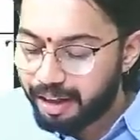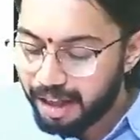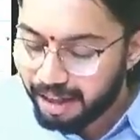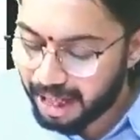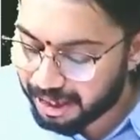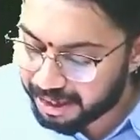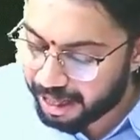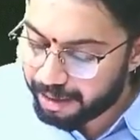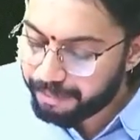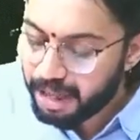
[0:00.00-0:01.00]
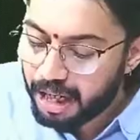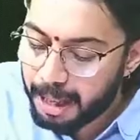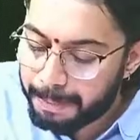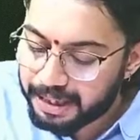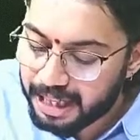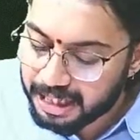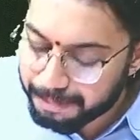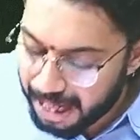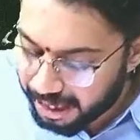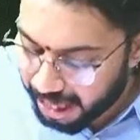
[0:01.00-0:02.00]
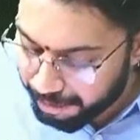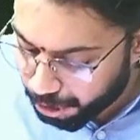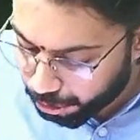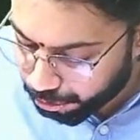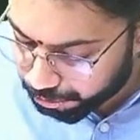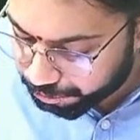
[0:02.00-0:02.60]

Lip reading: Let's say a businessman came to you.